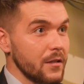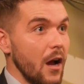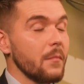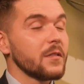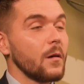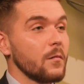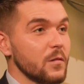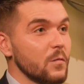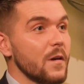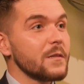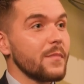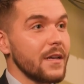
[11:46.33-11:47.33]
the time. So I was
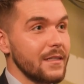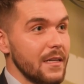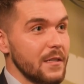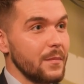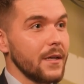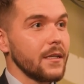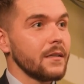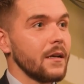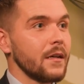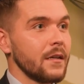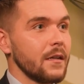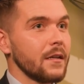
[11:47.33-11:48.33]
always based in Spain,
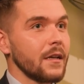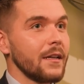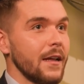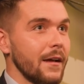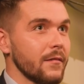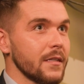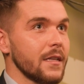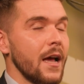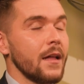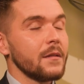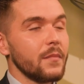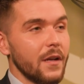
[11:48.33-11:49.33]
Canaries
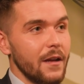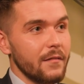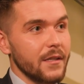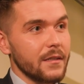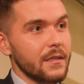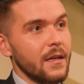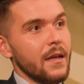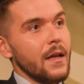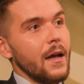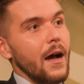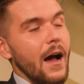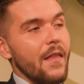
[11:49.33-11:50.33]
and Balearics.
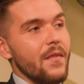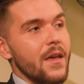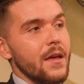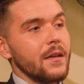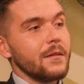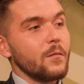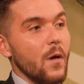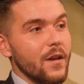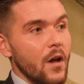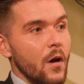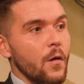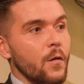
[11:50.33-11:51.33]
And then
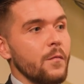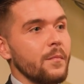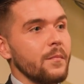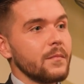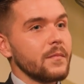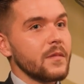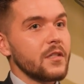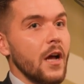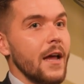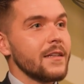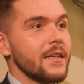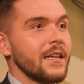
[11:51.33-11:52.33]
went home,
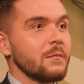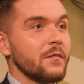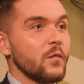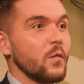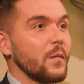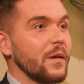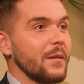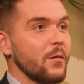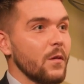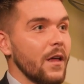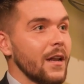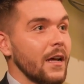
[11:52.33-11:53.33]
started dealing with all the
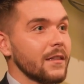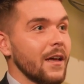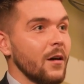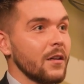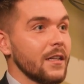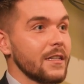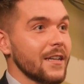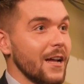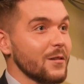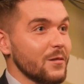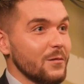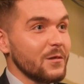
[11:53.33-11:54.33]
people that had their holidays
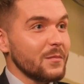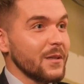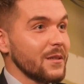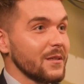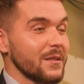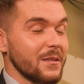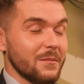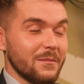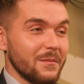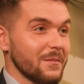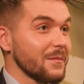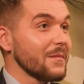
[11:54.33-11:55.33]
cancelled because
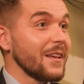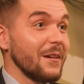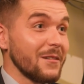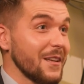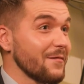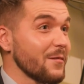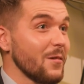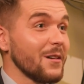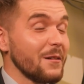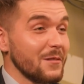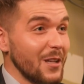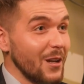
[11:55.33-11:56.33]
it was
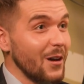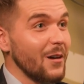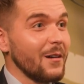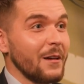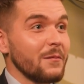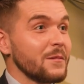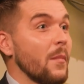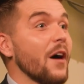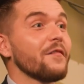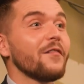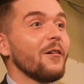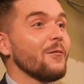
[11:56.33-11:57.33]
everyone. It was a lot. It was
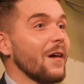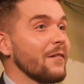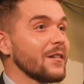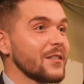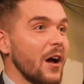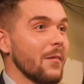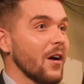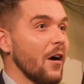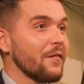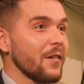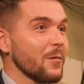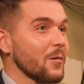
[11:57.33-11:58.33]
my fault. Every time I
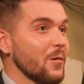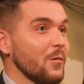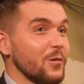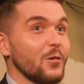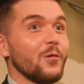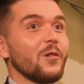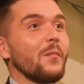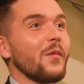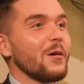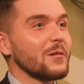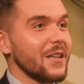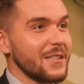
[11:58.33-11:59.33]
got a phone call, you're not
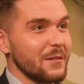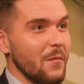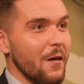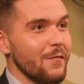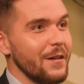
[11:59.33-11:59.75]
processing my